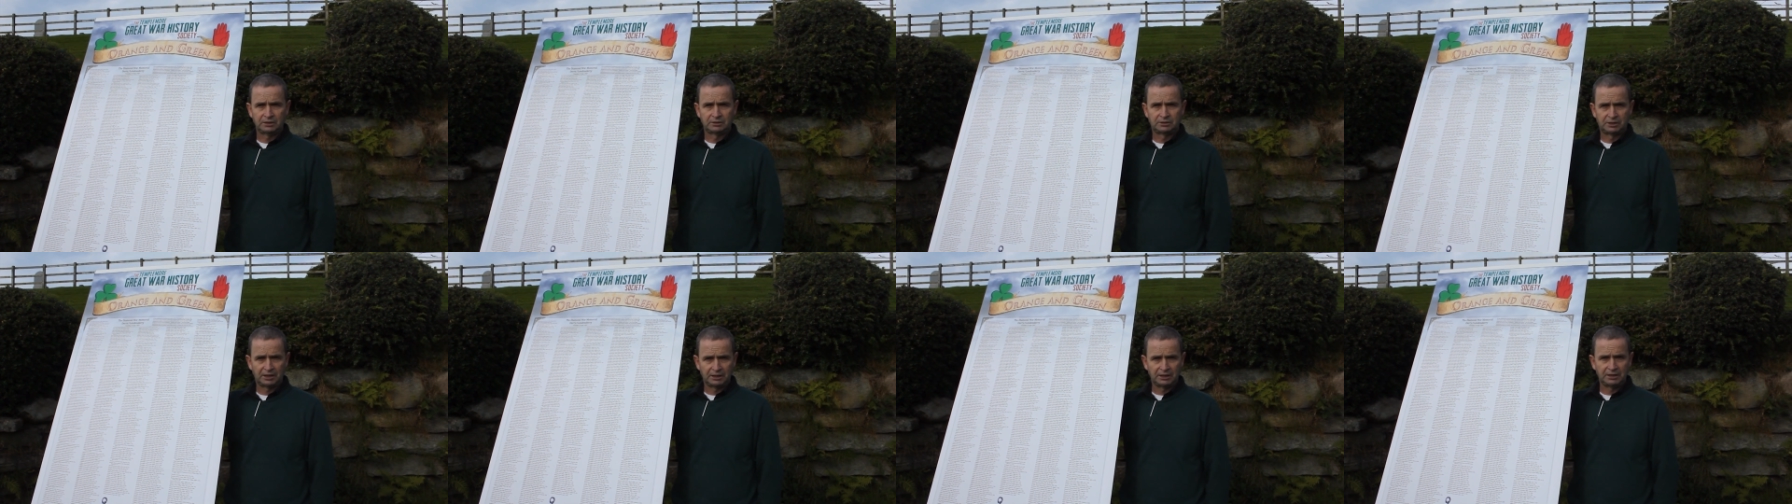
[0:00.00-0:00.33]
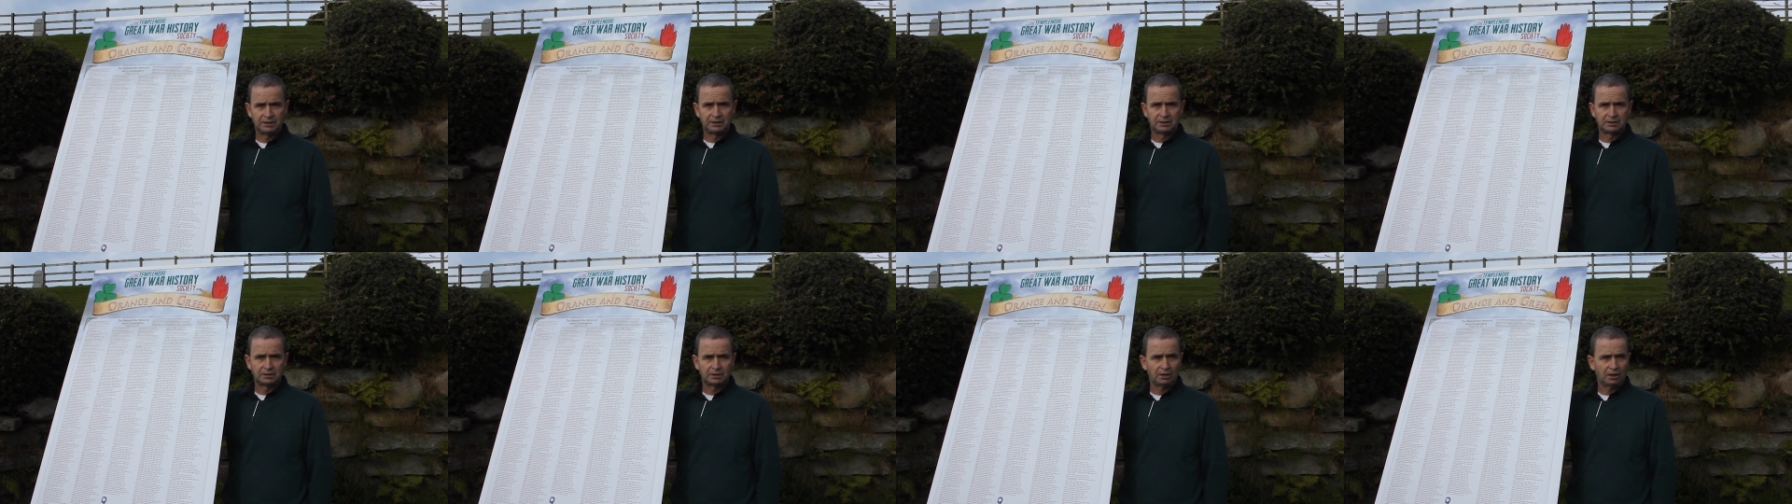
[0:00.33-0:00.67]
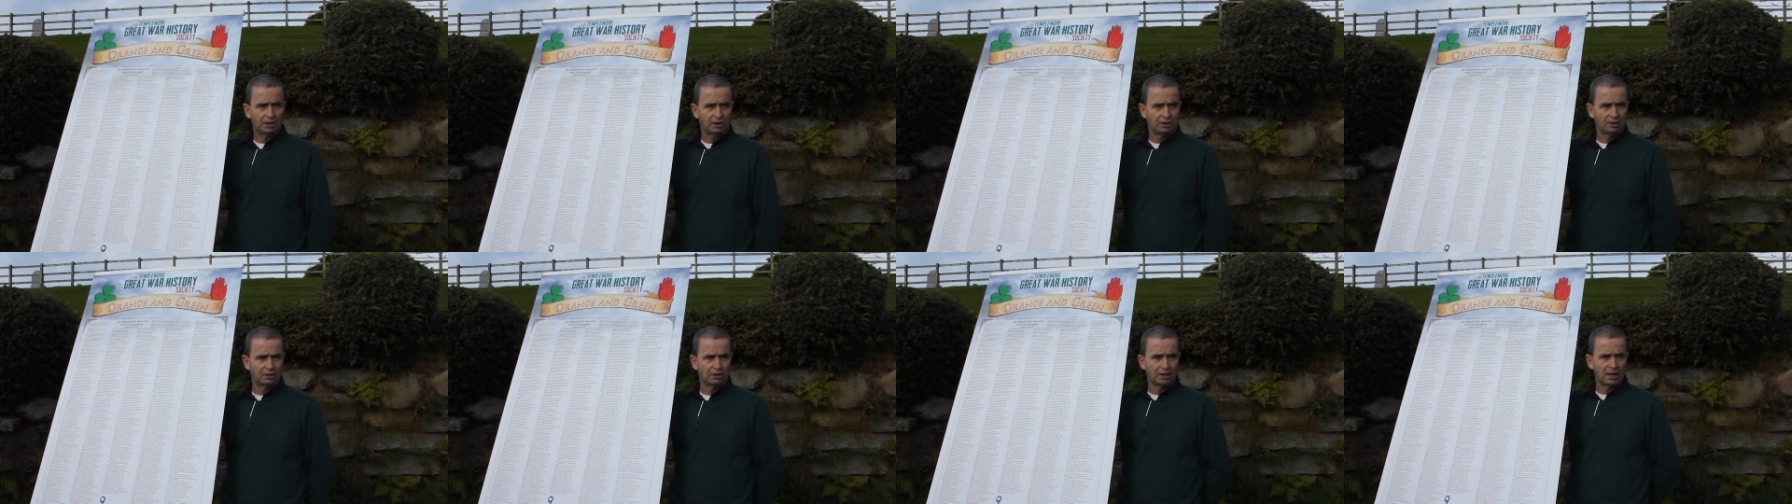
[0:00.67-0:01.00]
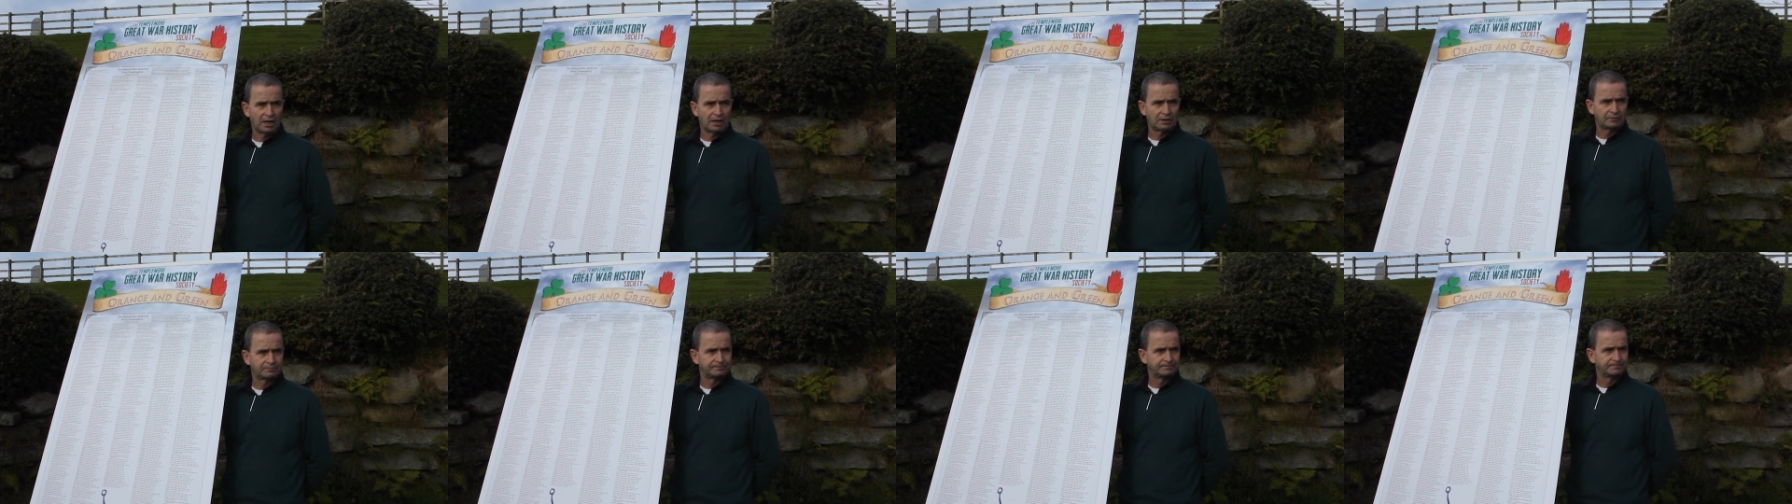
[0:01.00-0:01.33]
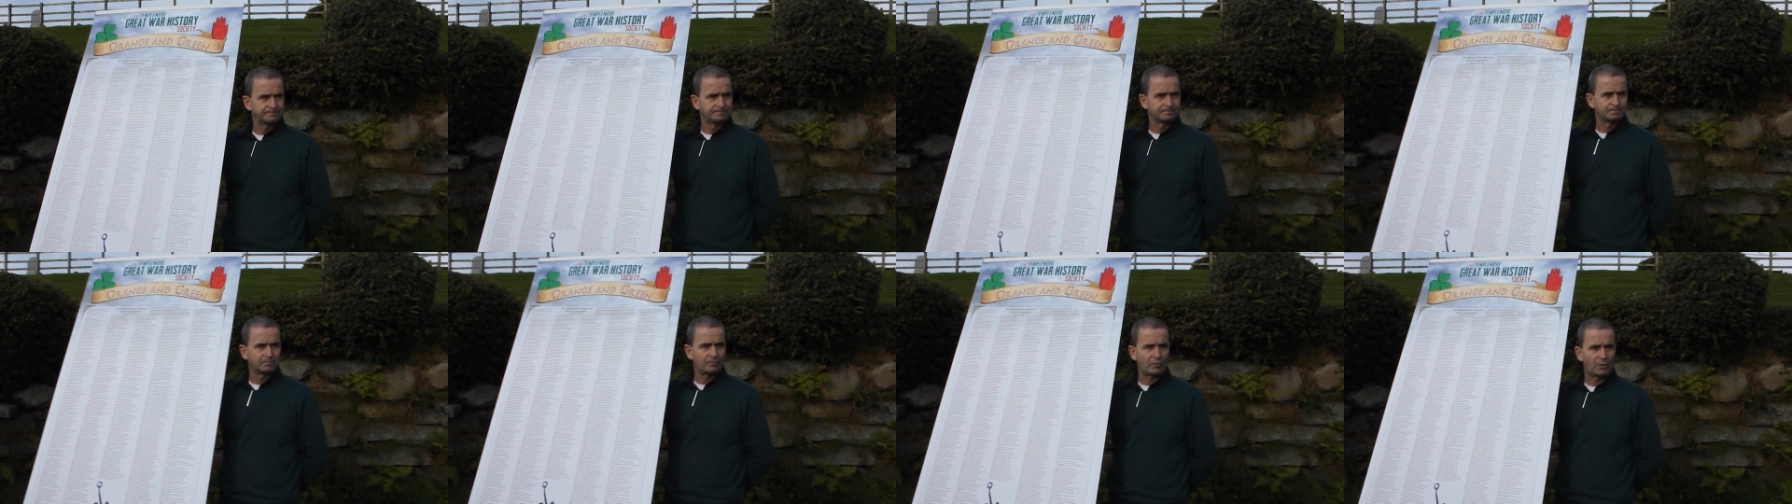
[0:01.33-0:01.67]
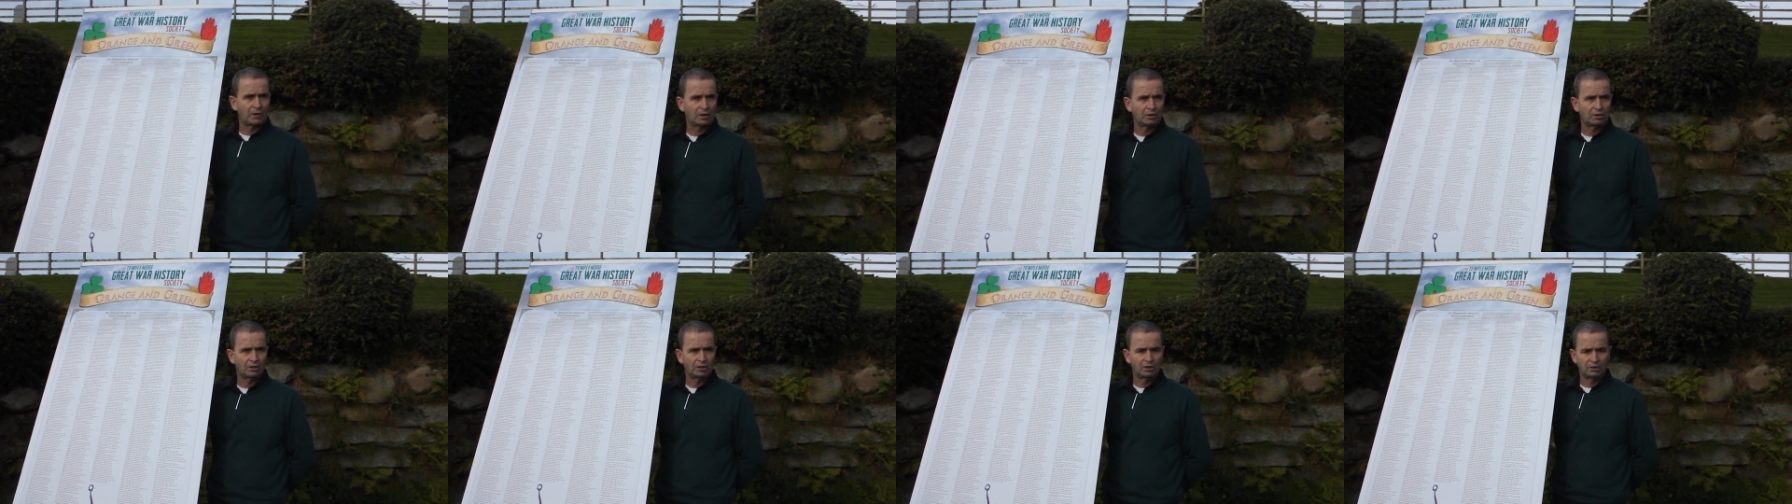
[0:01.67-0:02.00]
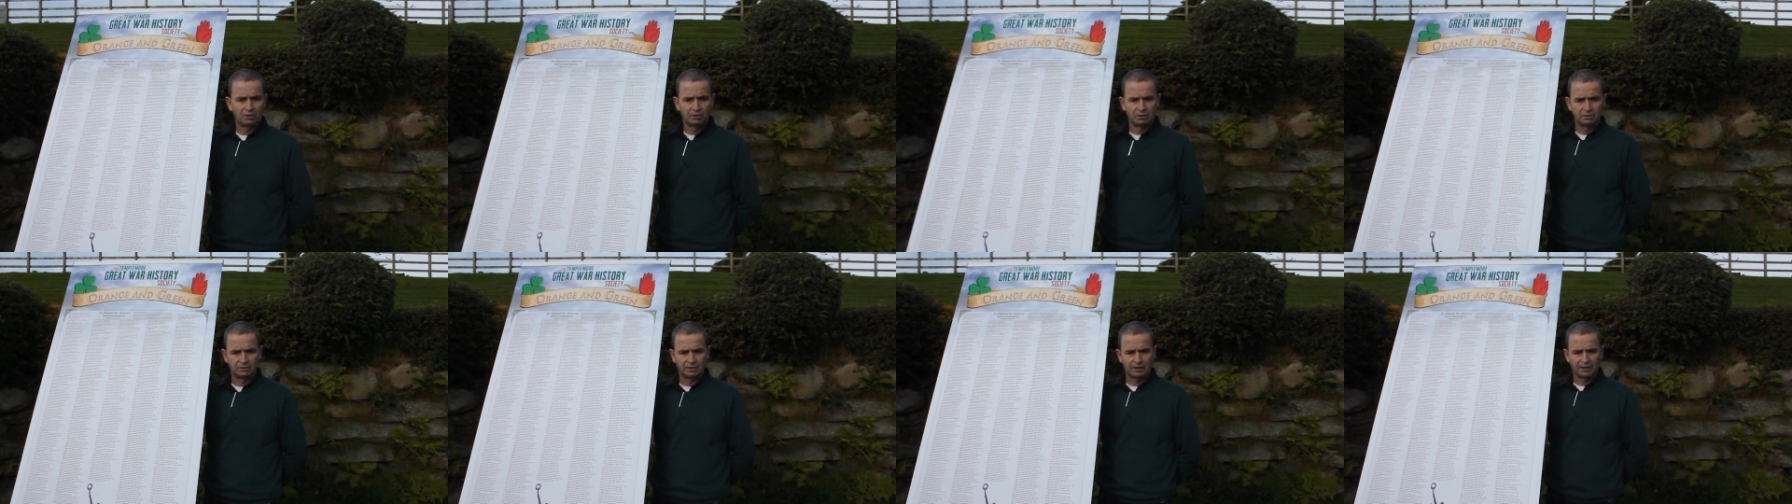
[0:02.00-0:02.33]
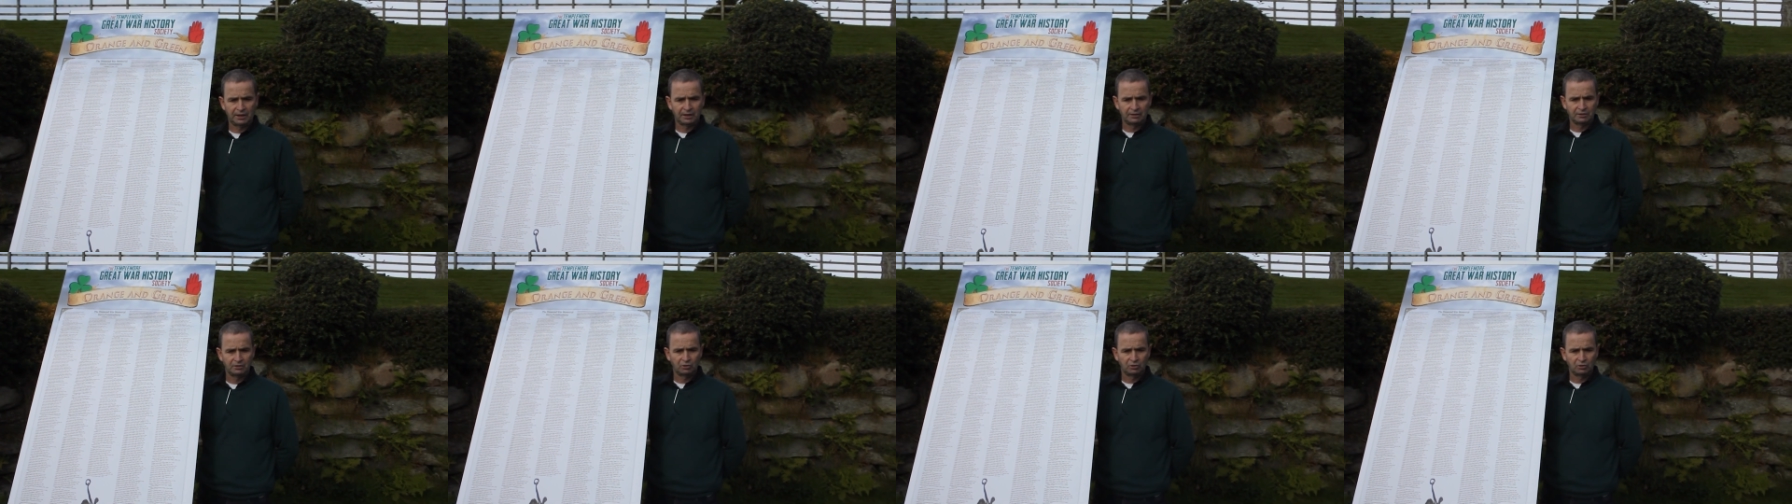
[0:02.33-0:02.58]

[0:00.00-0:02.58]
to our dead